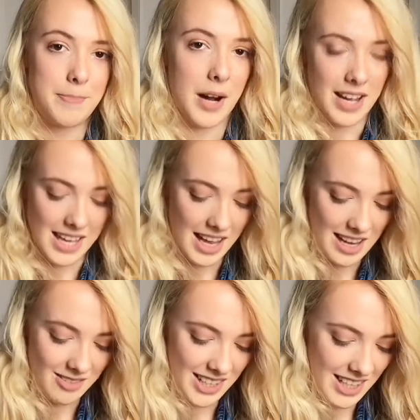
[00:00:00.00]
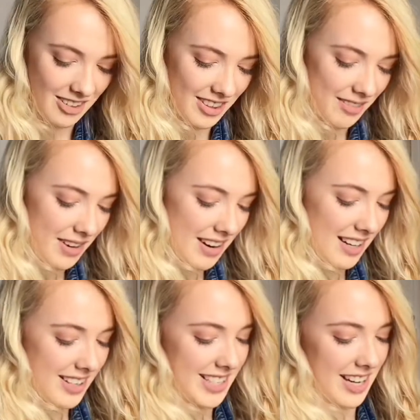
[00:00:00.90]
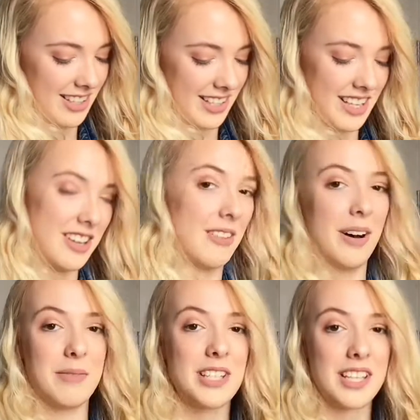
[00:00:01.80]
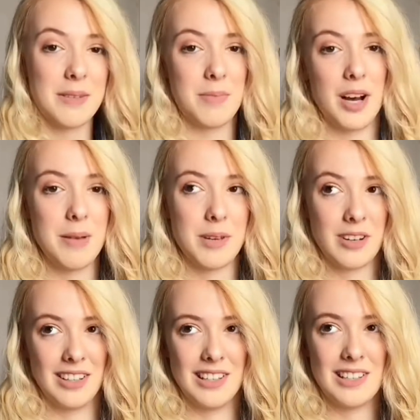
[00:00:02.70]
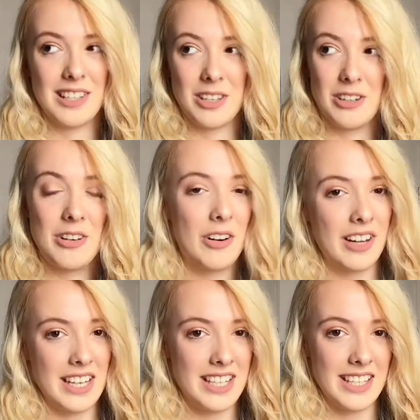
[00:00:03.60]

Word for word: but I caved in on the very last day. I was like, you know what, I'm just gonna buy it because you're not in